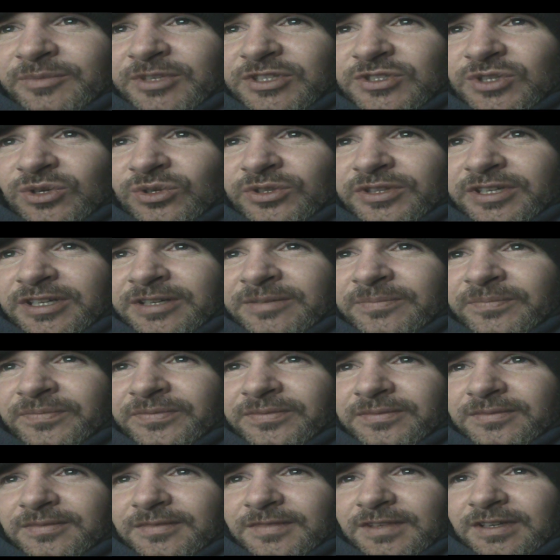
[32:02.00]
them and told
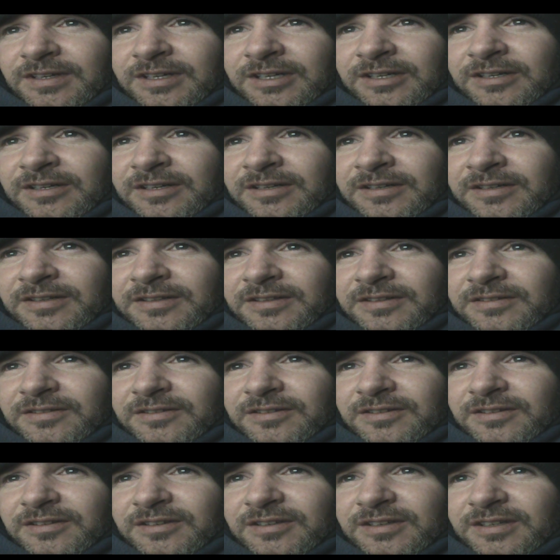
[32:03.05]
them,
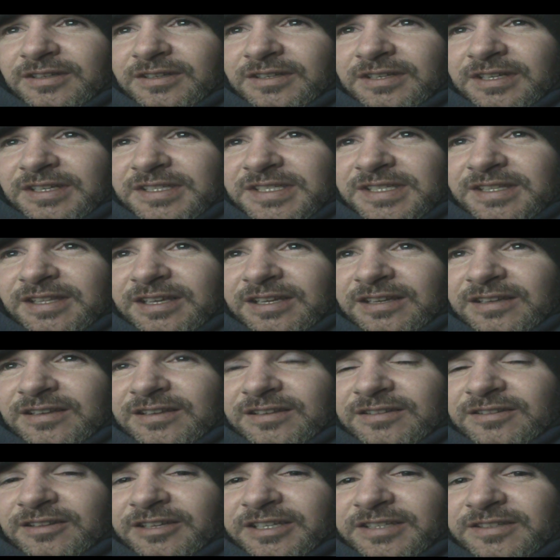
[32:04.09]
because
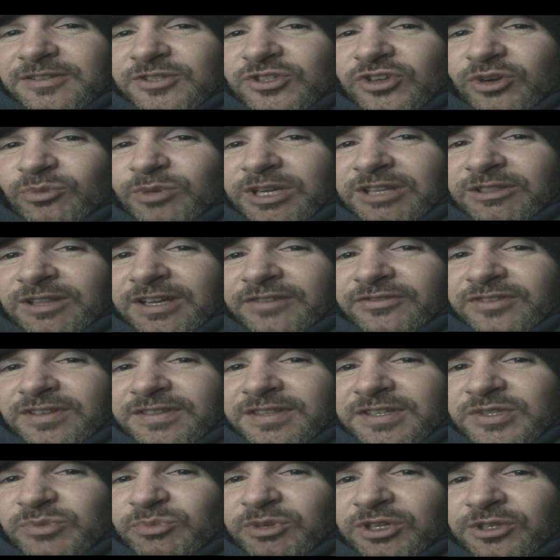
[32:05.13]
they, like, there's nobody left in
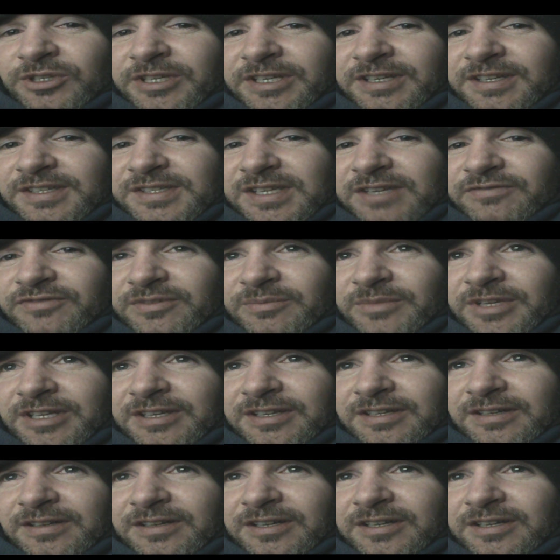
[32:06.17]
this building except for
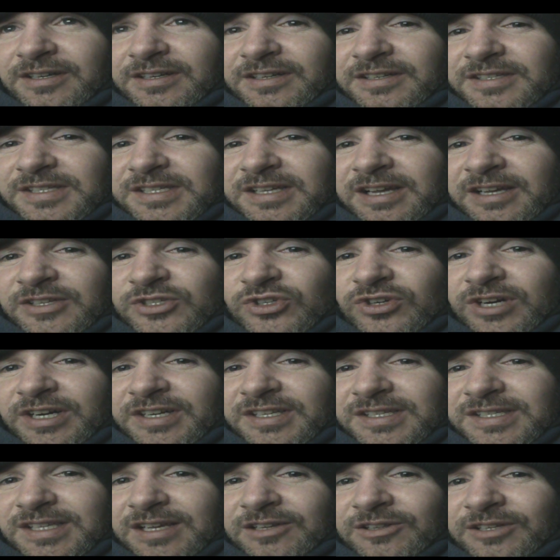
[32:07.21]
me, because the guy's trying
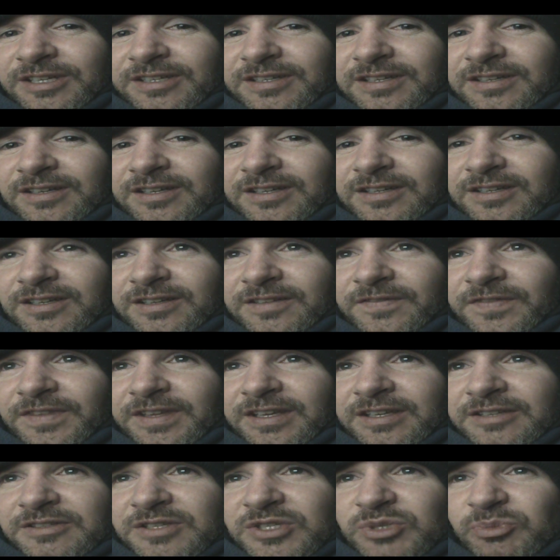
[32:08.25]
to sell it,
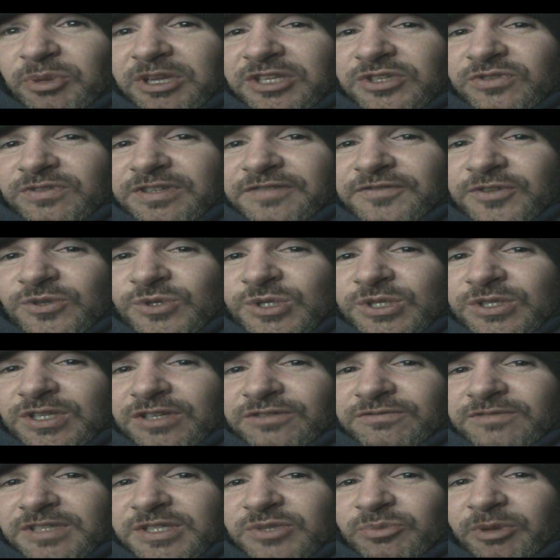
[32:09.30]
and Spates refused
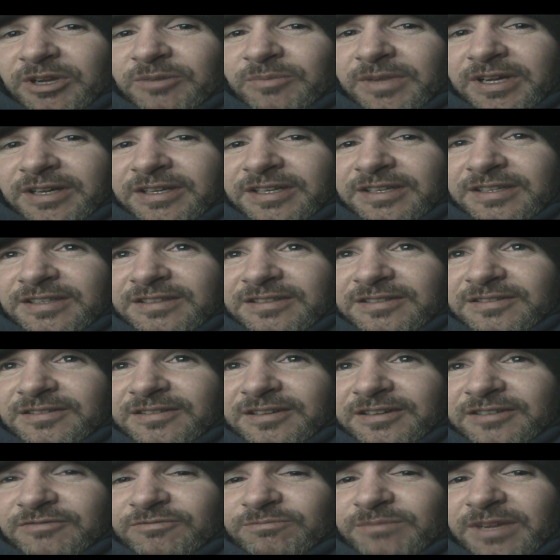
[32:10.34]
to respect my
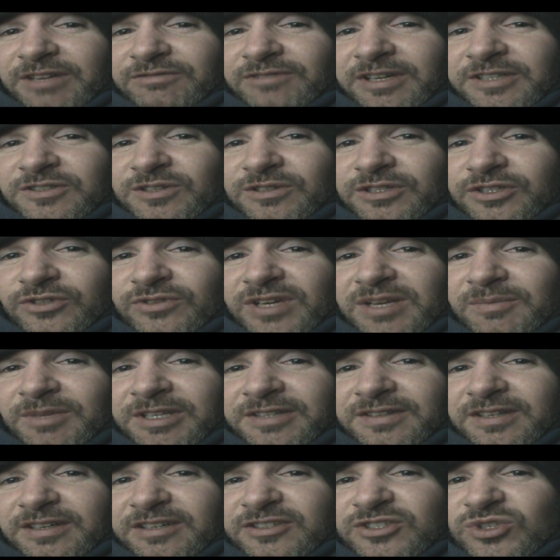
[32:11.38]
rental
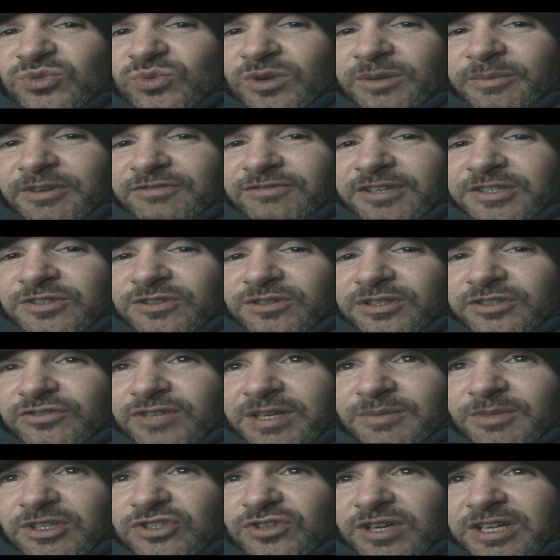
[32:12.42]
agreement, that I just want my rental
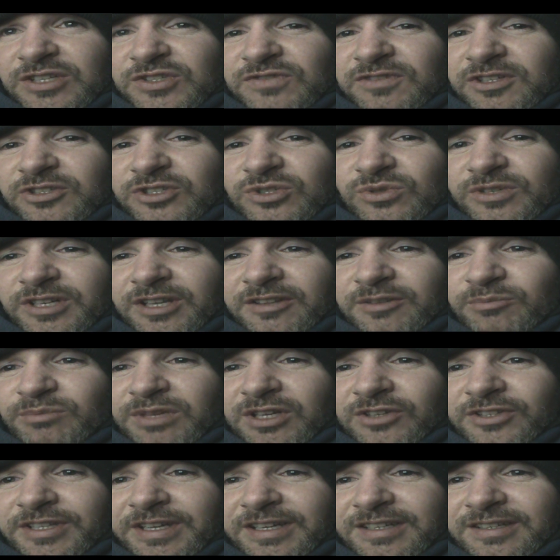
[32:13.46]
agreement transferred to another
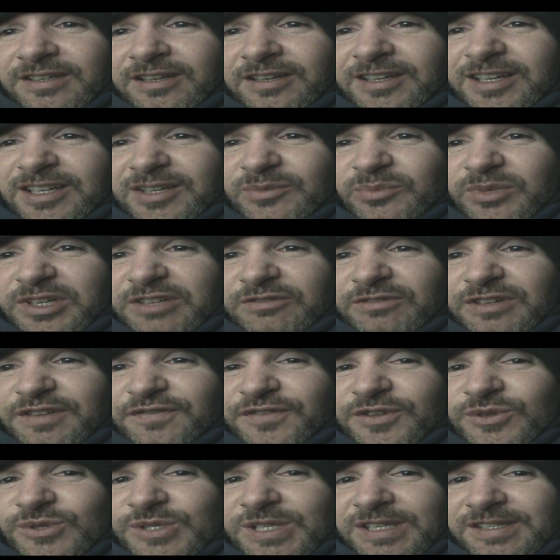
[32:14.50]
building, but he
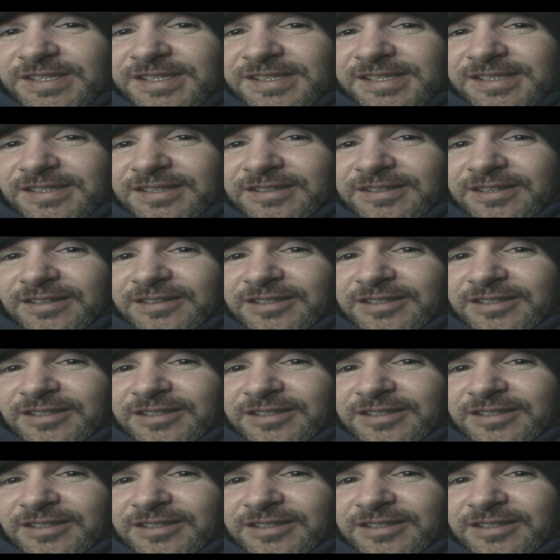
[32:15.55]
refuses.